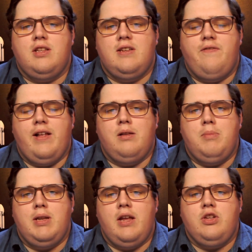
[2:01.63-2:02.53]
the
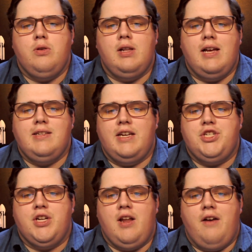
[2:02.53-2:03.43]
development and
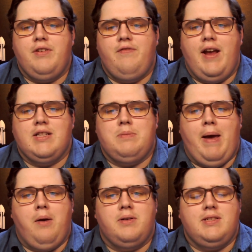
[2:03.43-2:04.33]
utilization of advanced
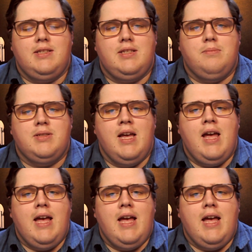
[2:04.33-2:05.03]
power systems